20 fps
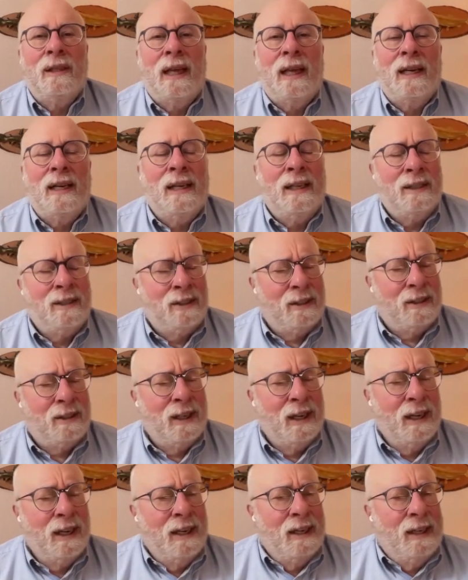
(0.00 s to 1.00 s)
that
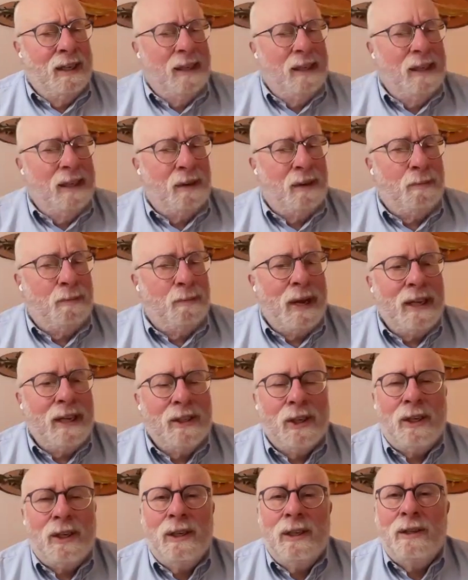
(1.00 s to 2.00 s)
it's
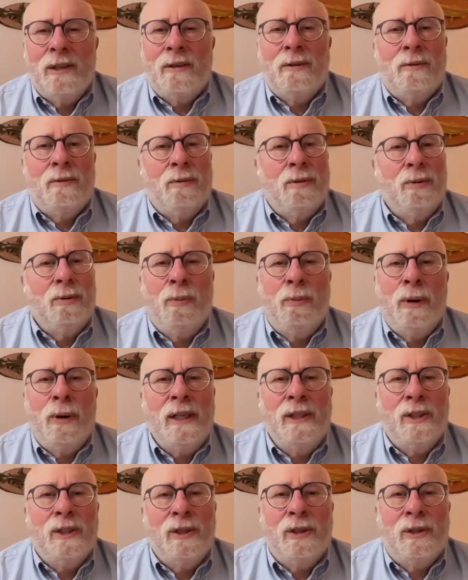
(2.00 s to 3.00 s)
basically there are
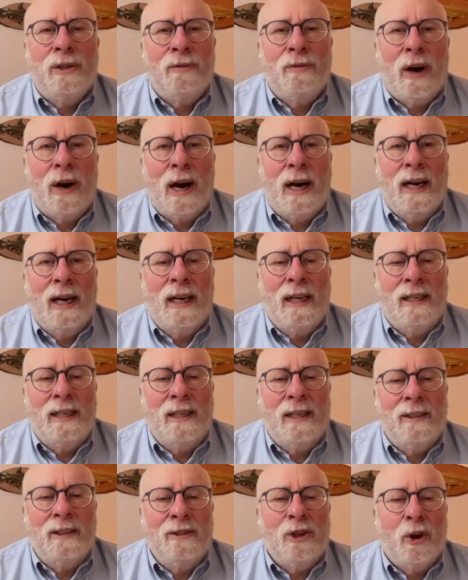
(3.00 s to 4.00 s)
ways to
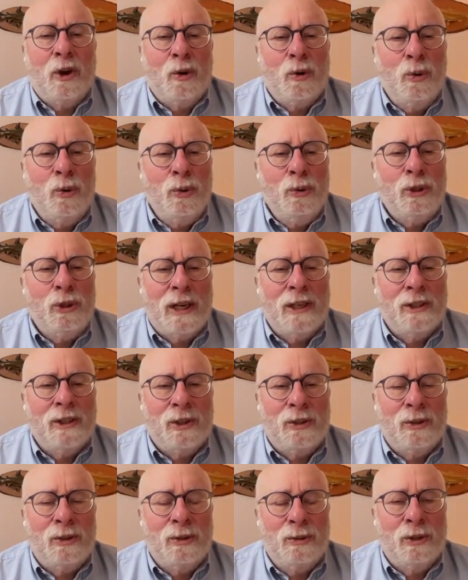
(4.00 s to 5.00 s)
divide who's
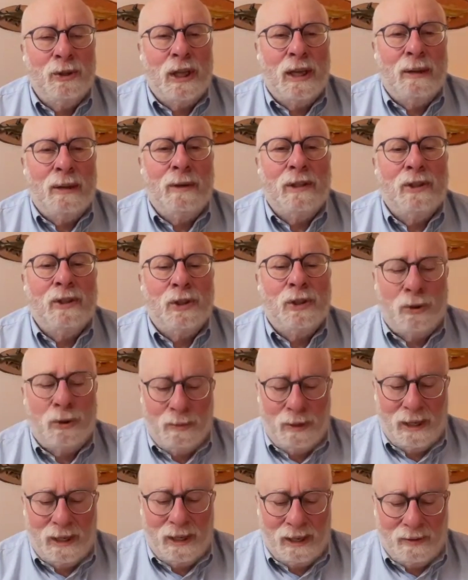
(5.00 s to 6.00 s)
us and who's them on
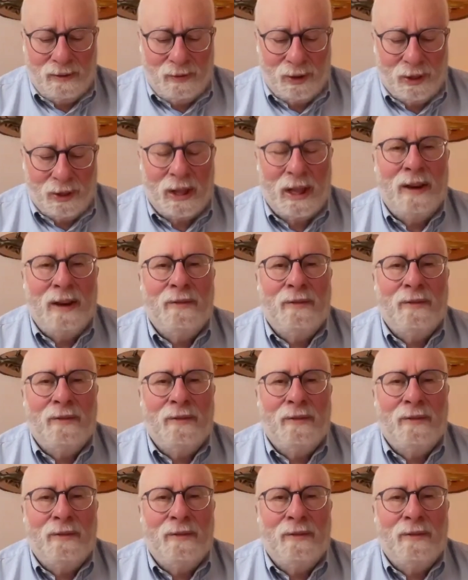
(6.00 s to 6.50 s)
so many different